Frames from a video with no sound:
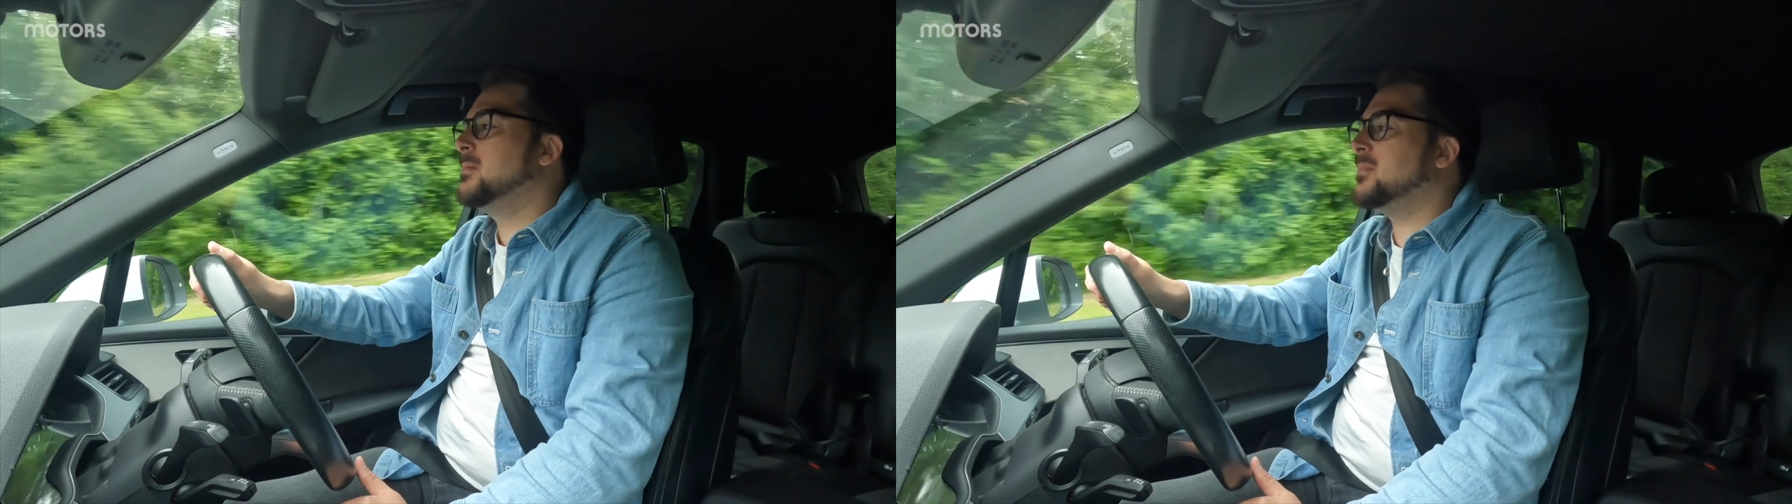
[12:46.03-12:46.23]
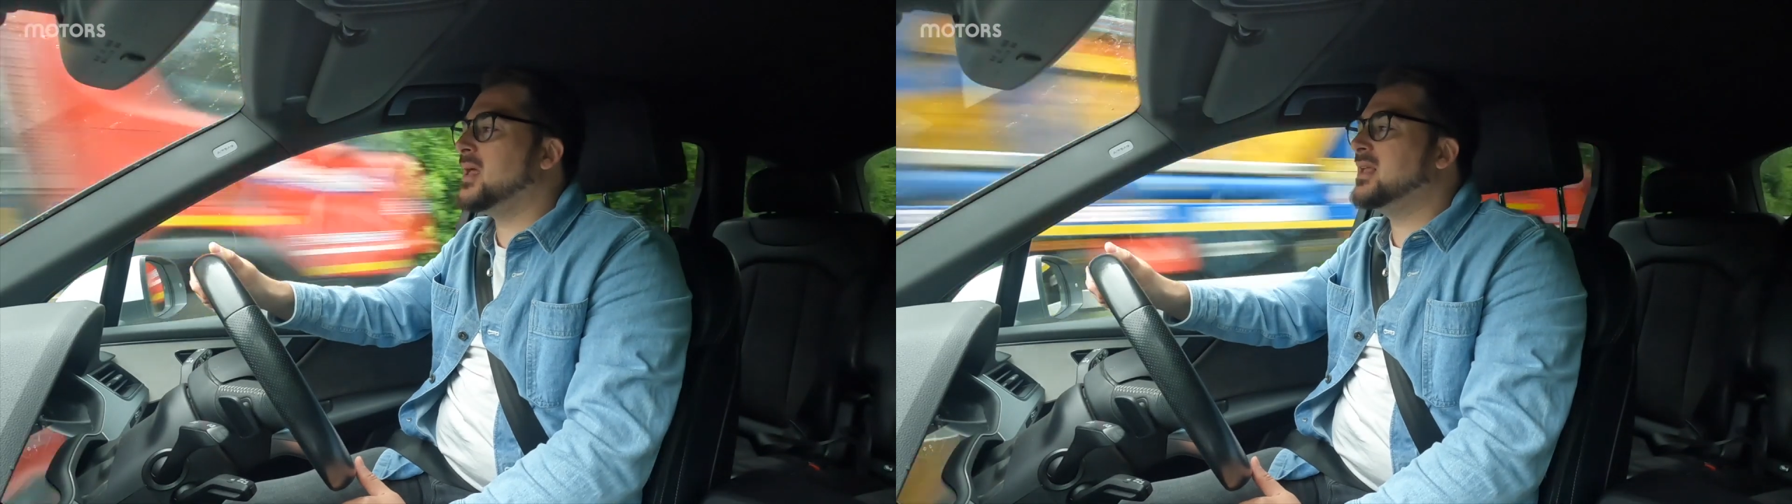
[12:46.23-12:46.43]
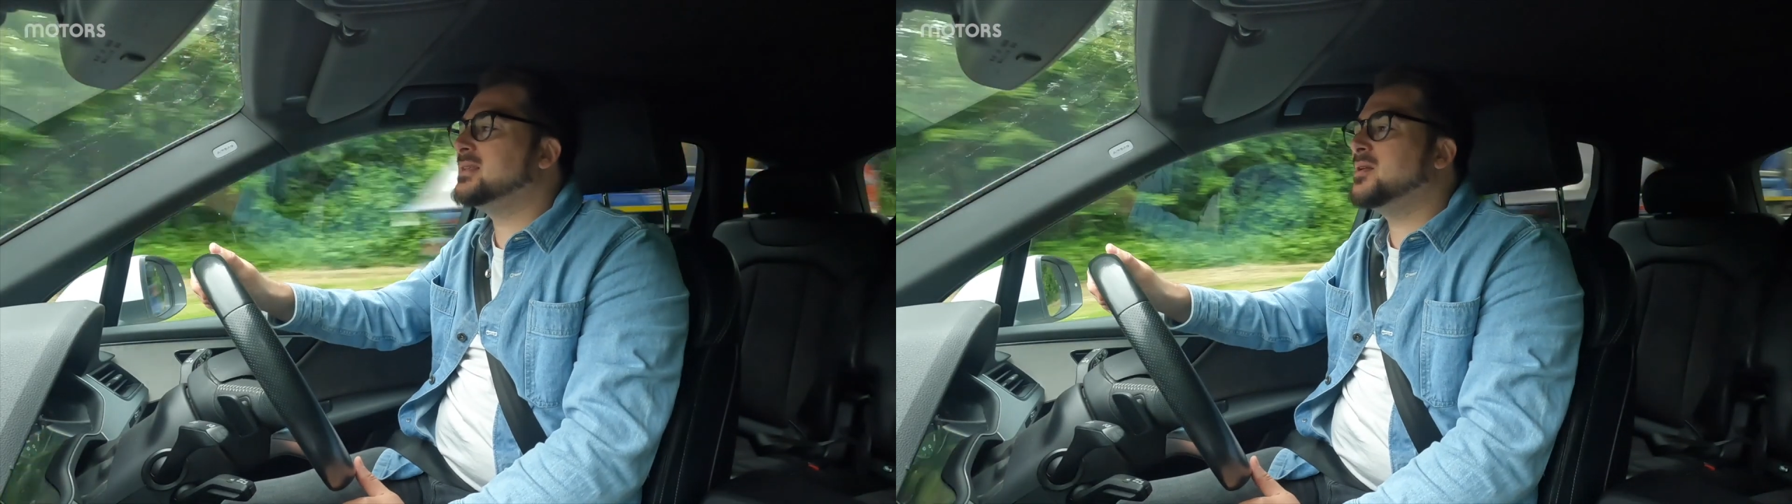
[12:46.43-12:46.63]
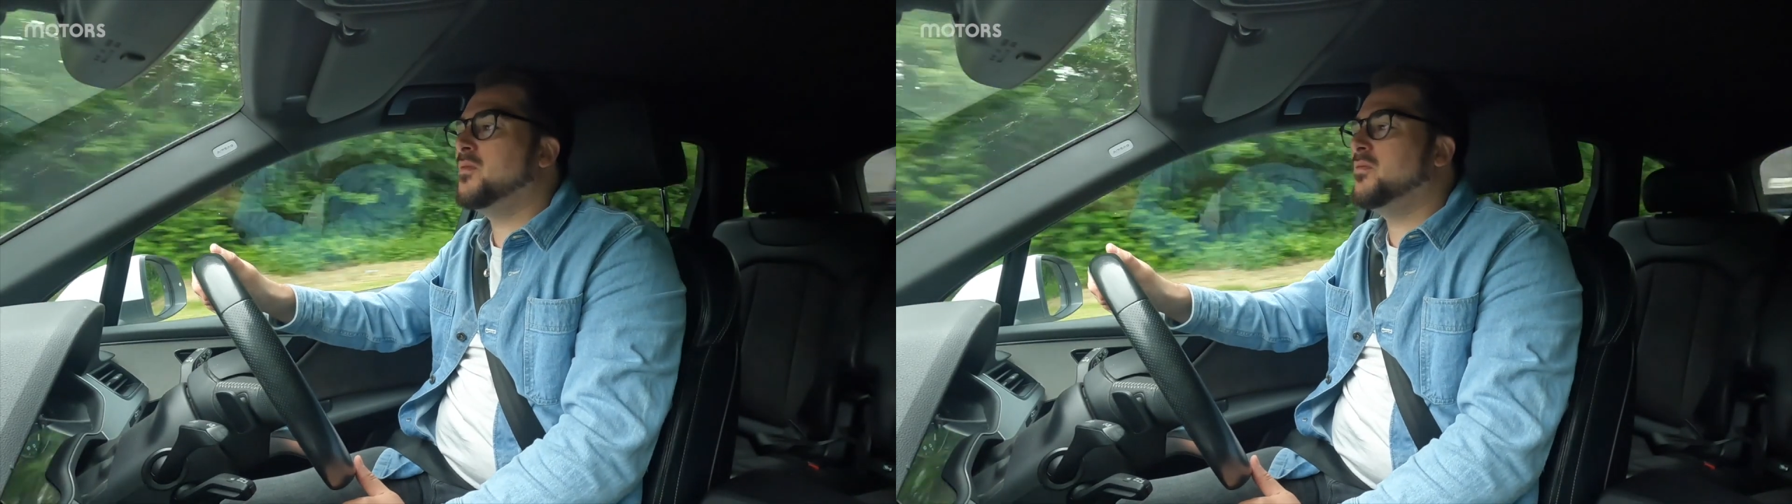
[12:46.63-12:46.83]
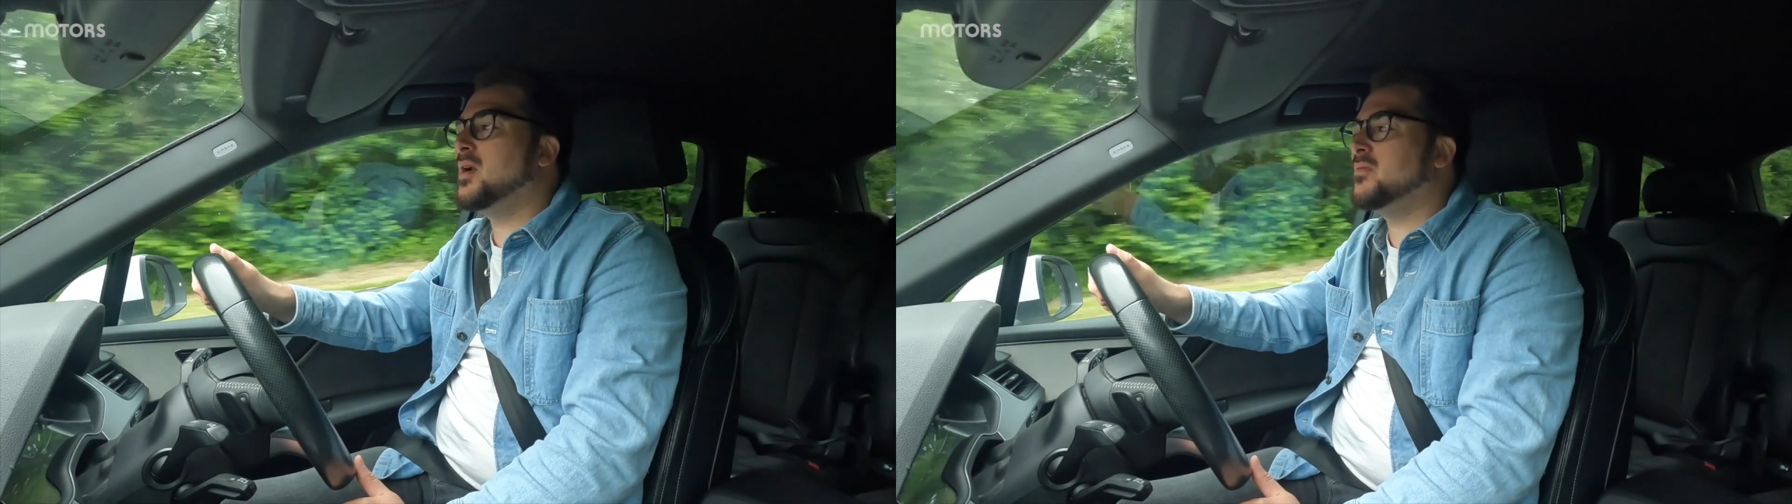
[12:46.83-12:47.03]
but it's still
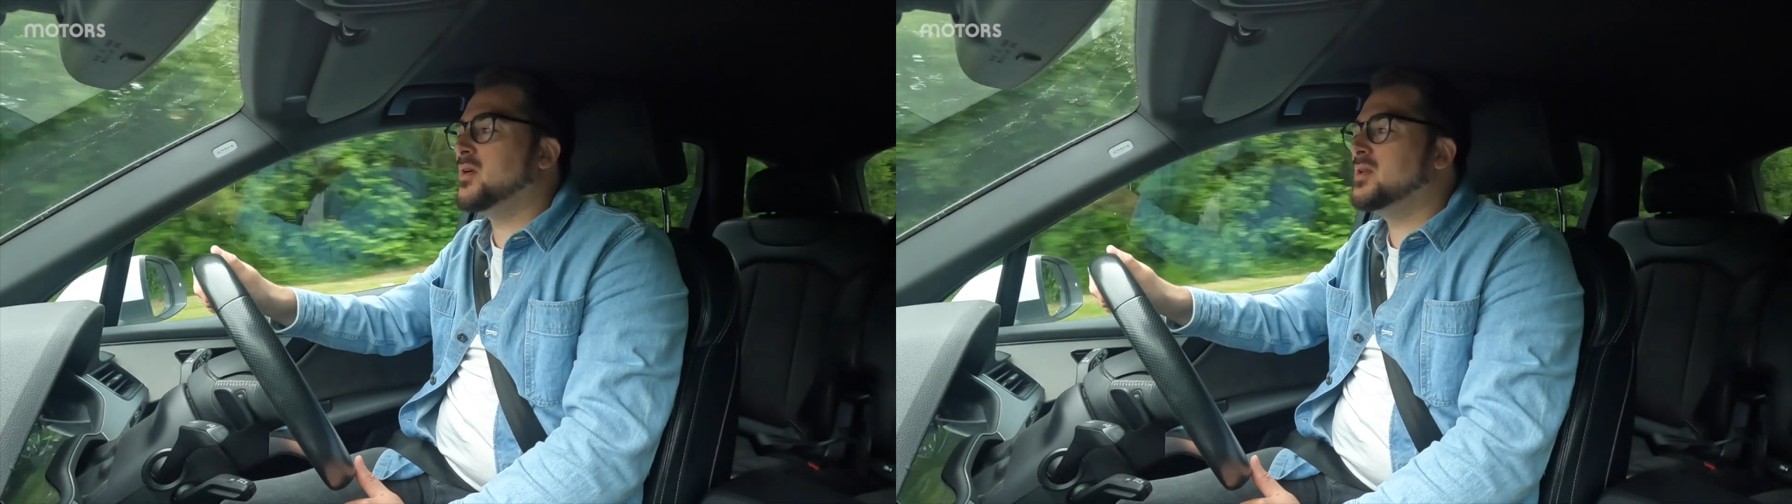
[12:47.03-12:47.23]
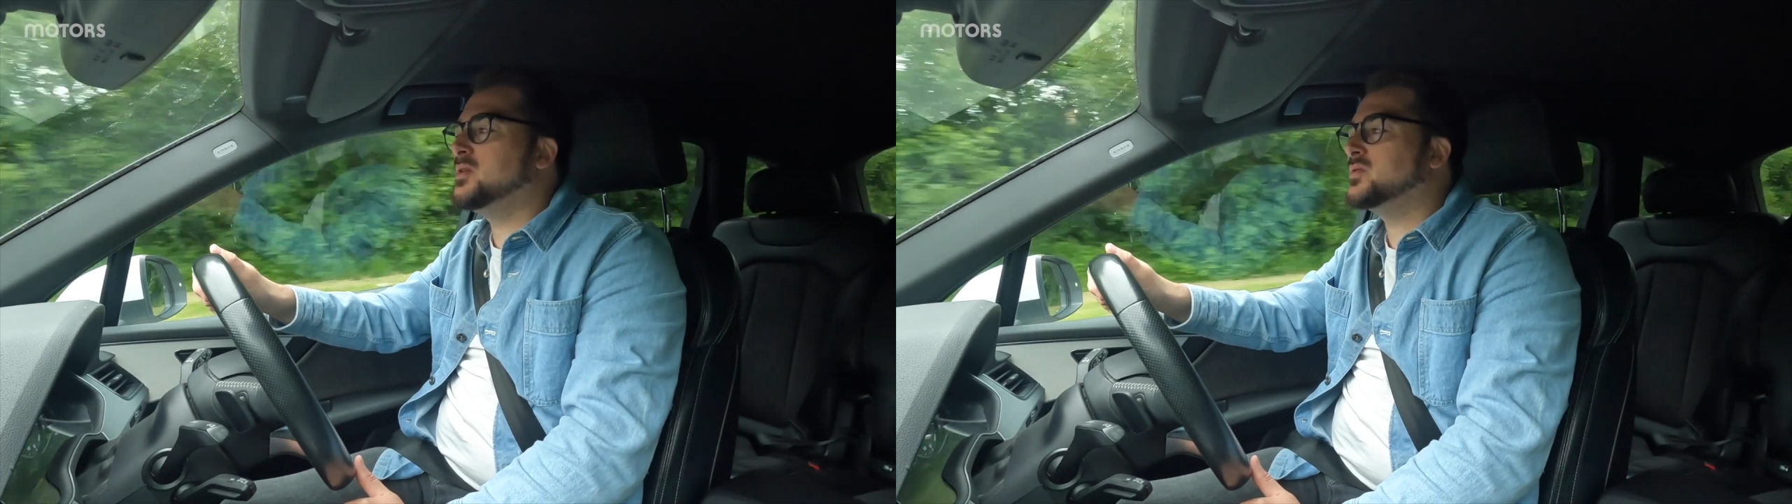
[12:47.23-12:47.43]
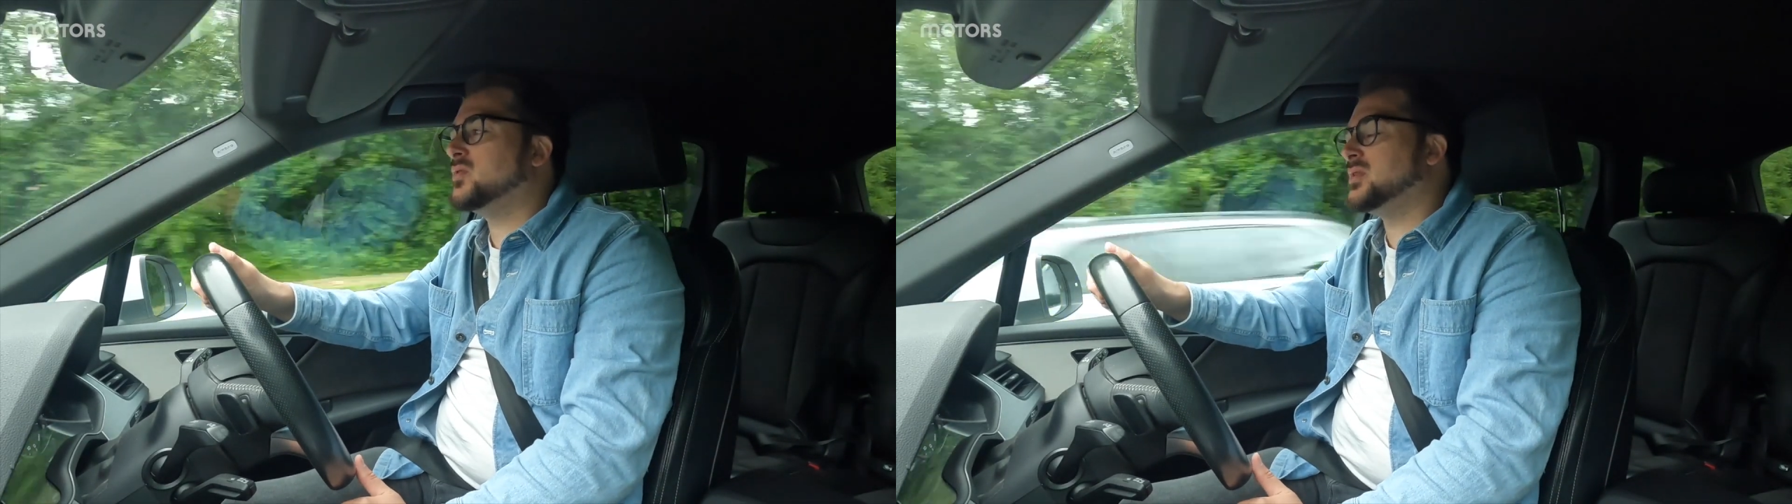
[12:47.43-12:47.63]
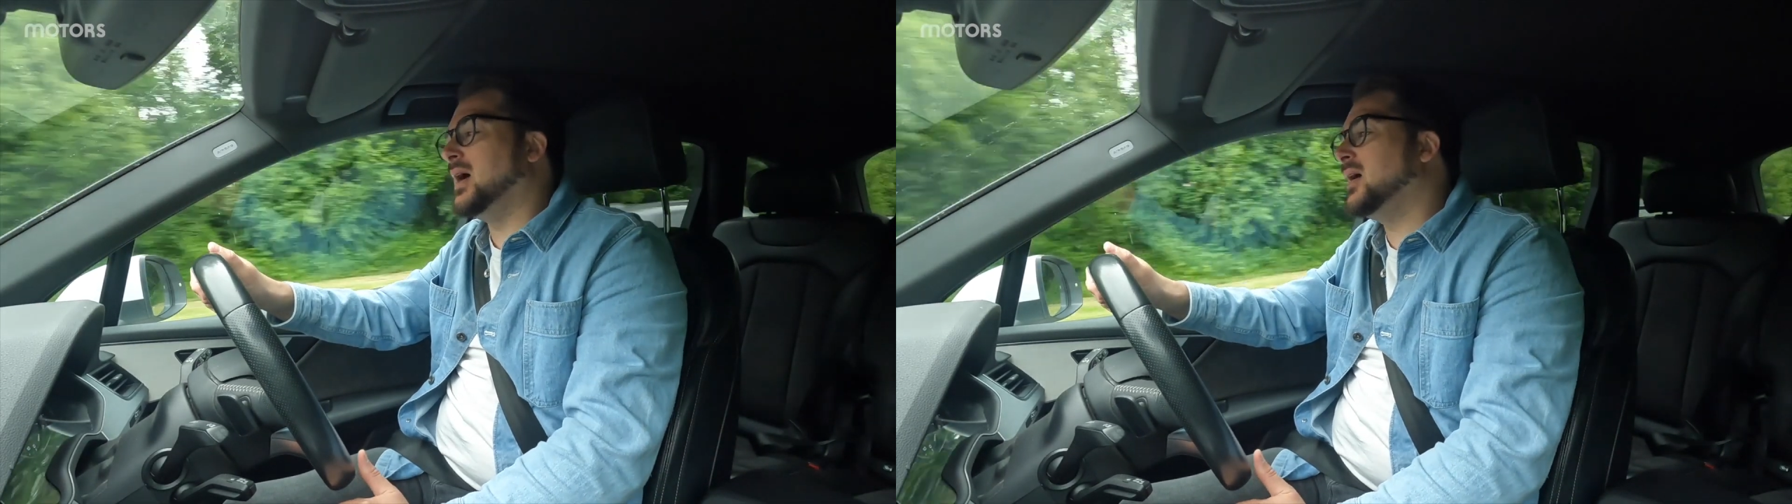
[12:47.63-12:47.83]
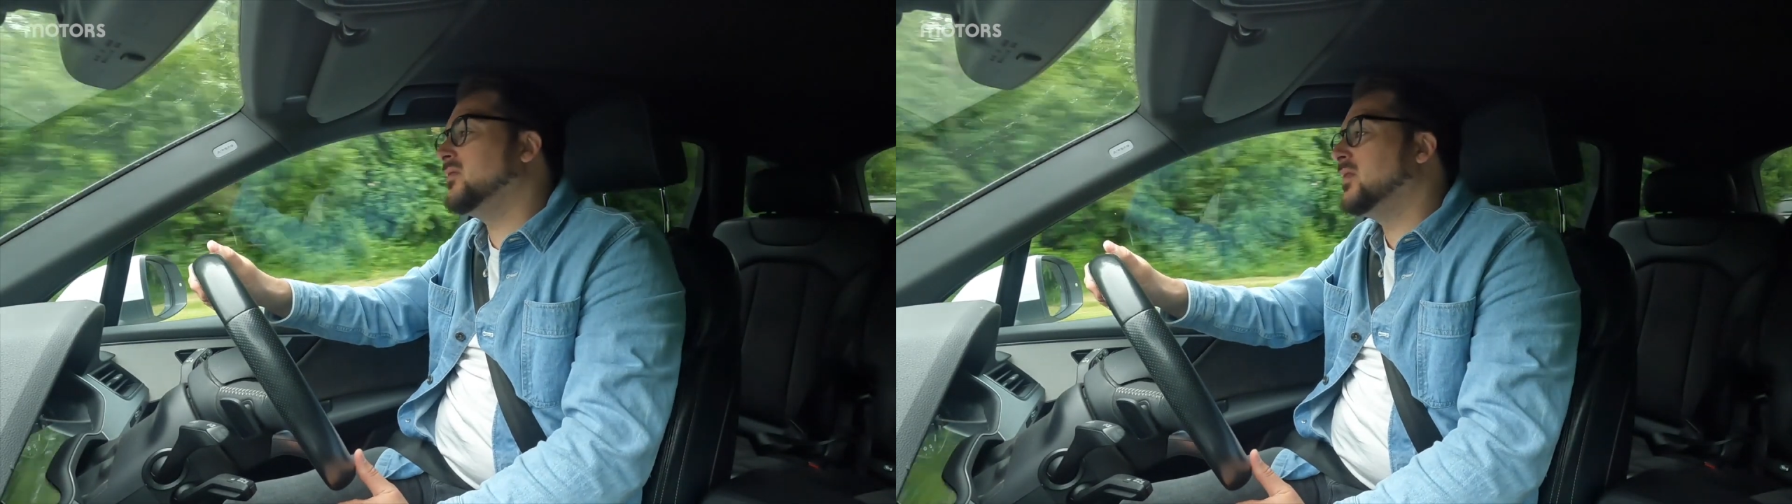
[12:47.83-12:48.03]
very, very useful to
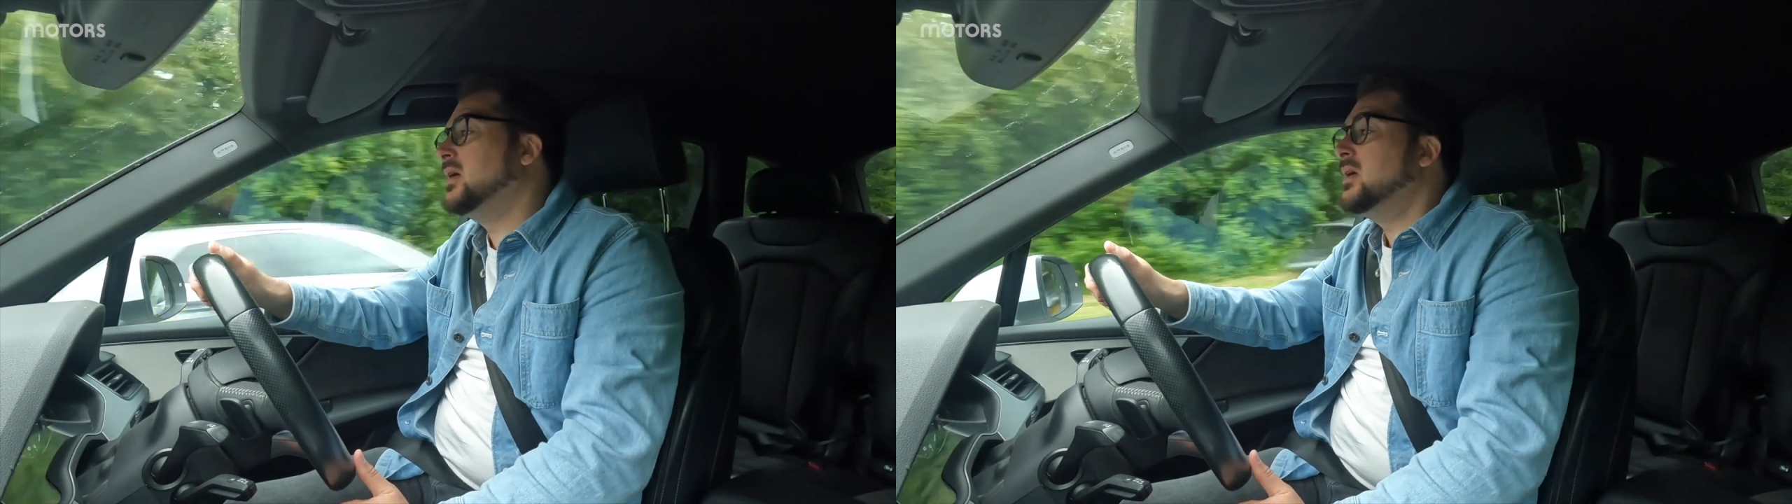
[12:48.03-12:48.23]
have.